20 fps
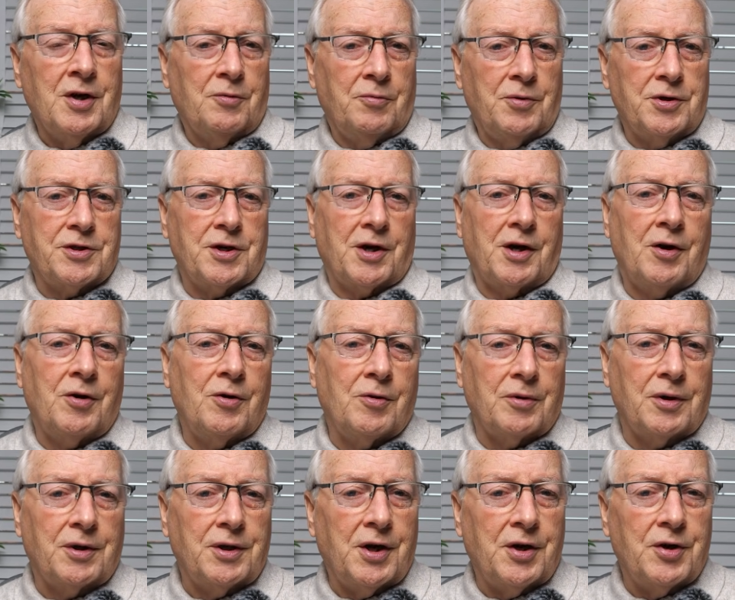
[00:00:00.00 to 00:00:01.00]
which I
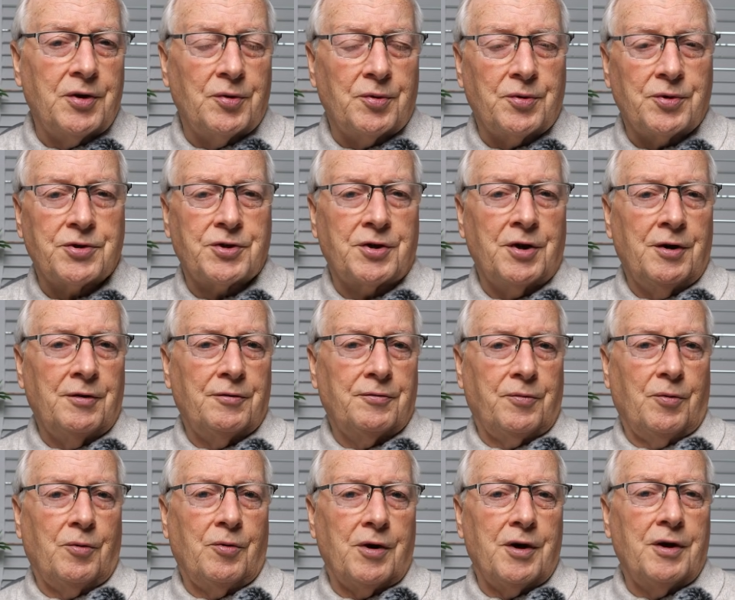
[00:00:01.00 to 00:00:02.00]
wholly endorse
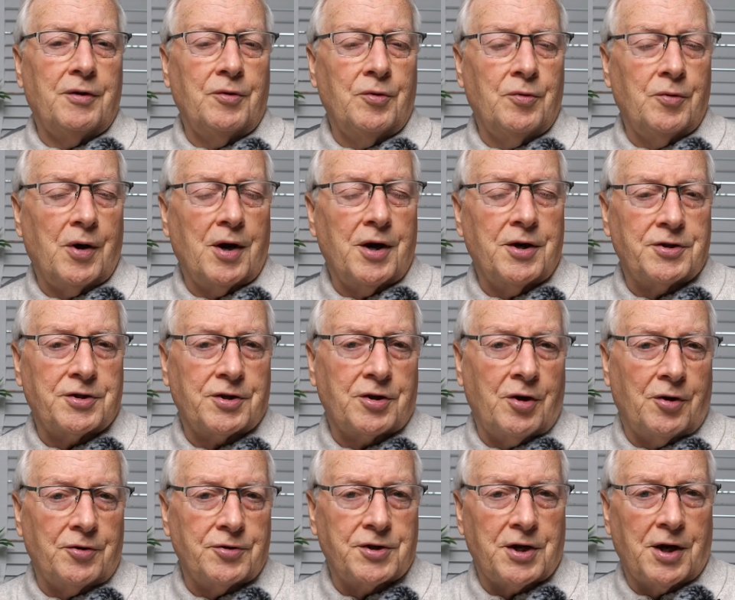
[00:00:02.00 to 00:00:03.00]
for you as
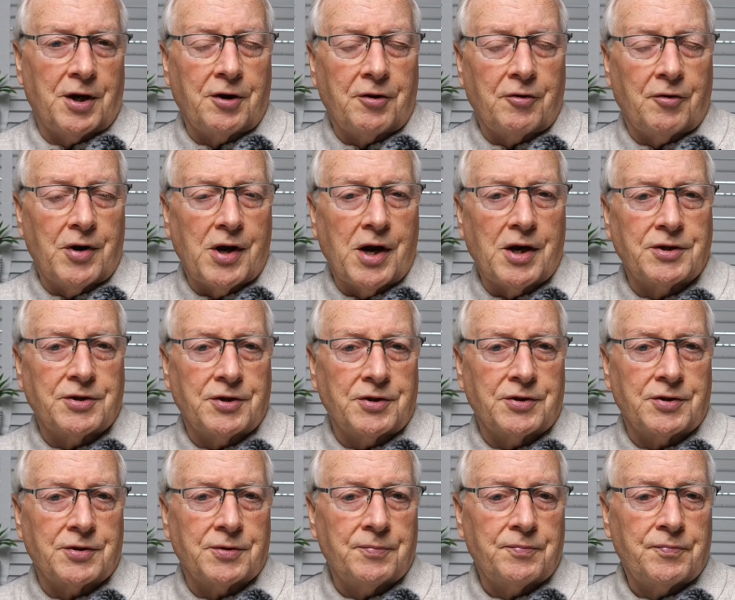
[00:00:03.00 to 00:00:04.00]
content
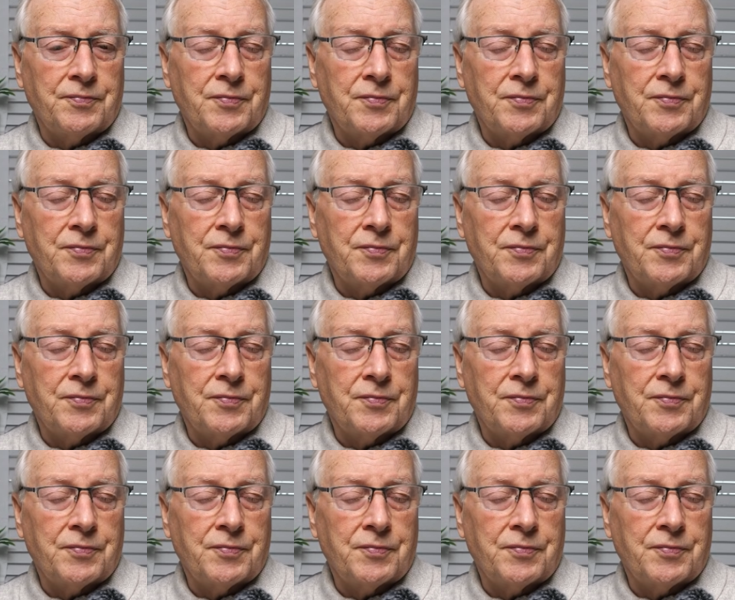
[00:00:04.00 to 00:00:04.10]
creators.